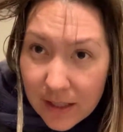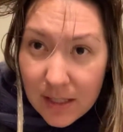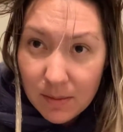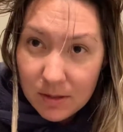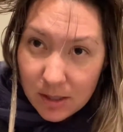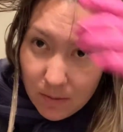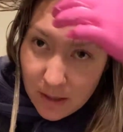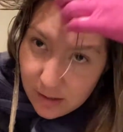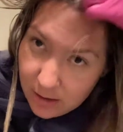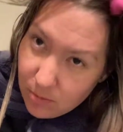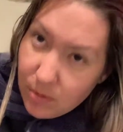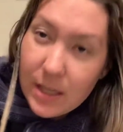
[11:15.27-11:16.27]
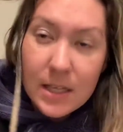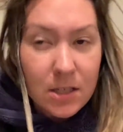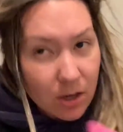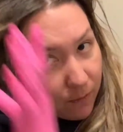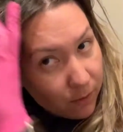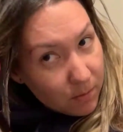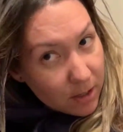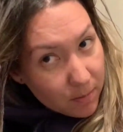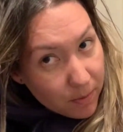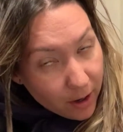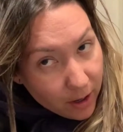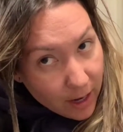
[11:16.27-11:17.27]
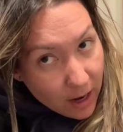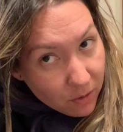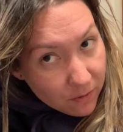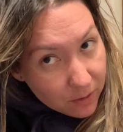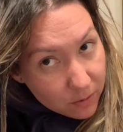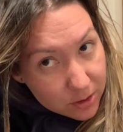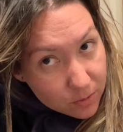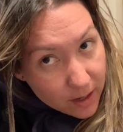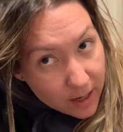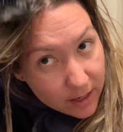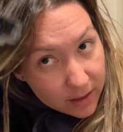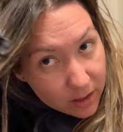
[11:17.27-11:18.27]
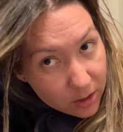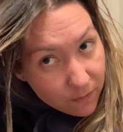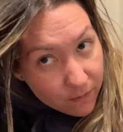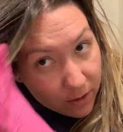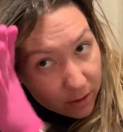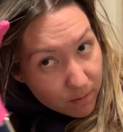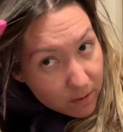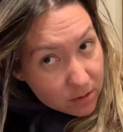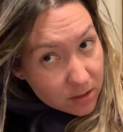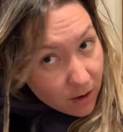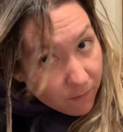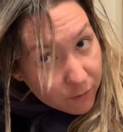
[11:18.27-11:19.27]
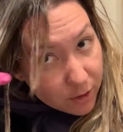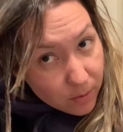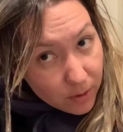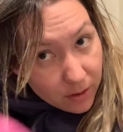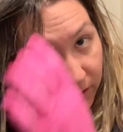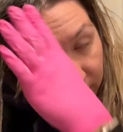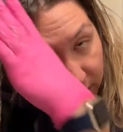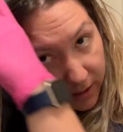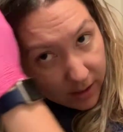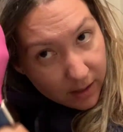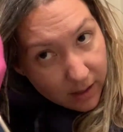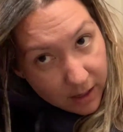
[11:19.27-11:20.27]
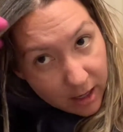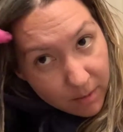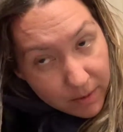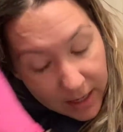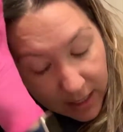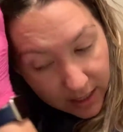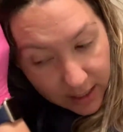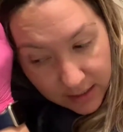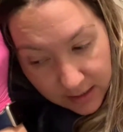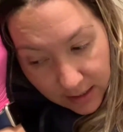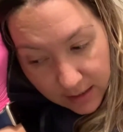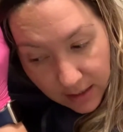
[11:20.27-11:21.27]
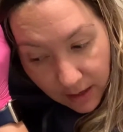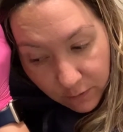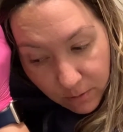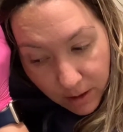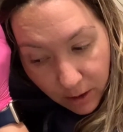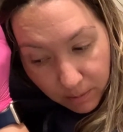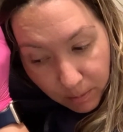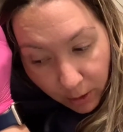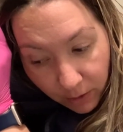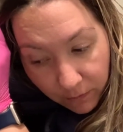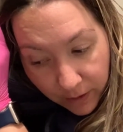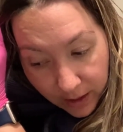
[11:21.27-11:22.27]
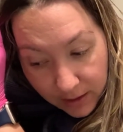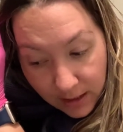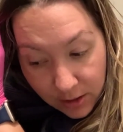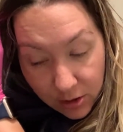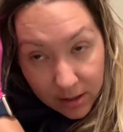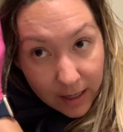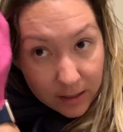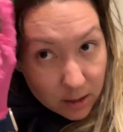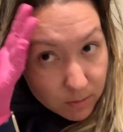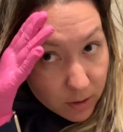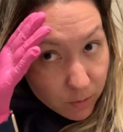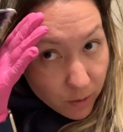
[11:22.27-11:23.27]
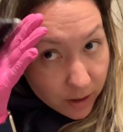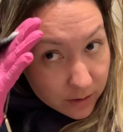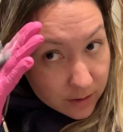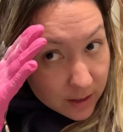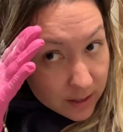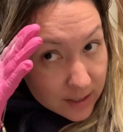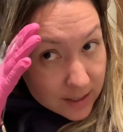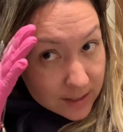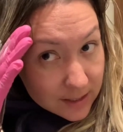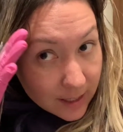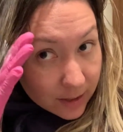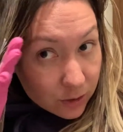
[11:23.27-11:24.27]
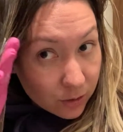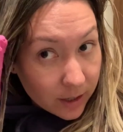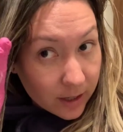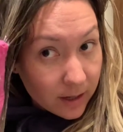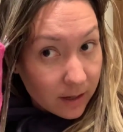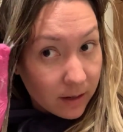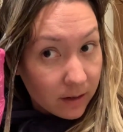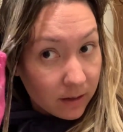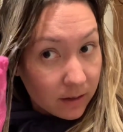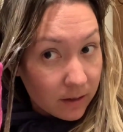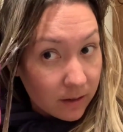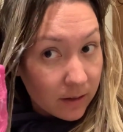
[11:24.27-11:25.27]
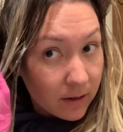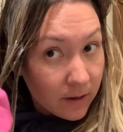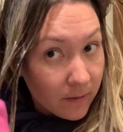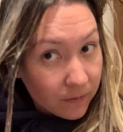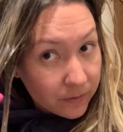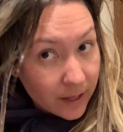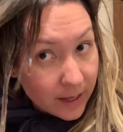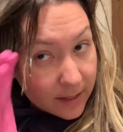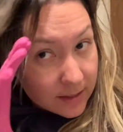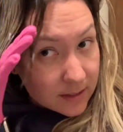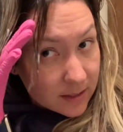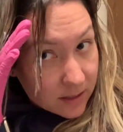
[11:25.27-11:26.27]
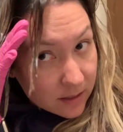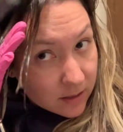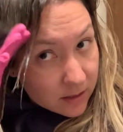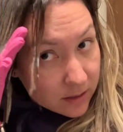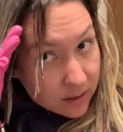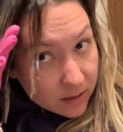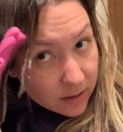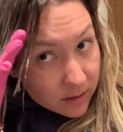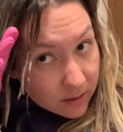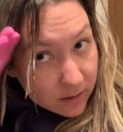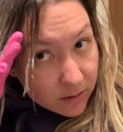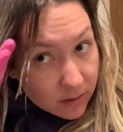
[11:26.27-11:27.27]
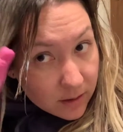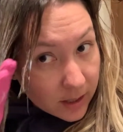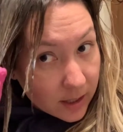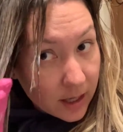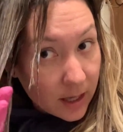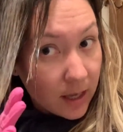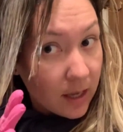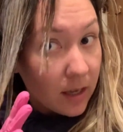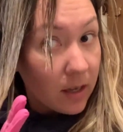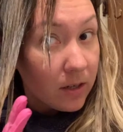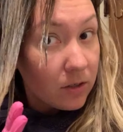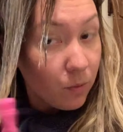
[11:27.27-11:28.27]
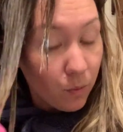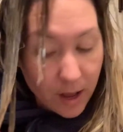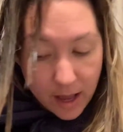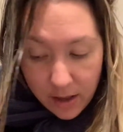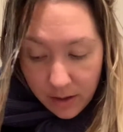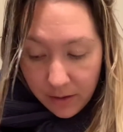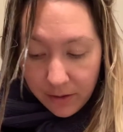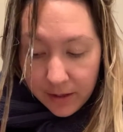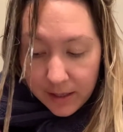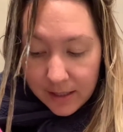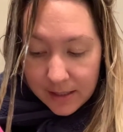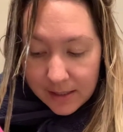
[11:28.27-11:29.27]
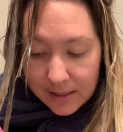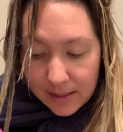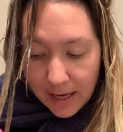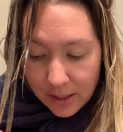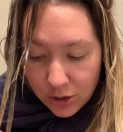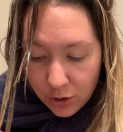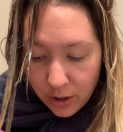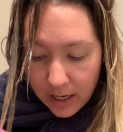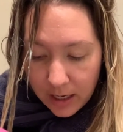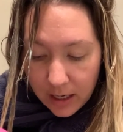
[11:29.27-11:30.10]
seems to be a little bit easier for me to part. However, which way that you feel the most comfortable. It doesn't have to be perfect. It just has to be well saturated. That's the key. Well saturated.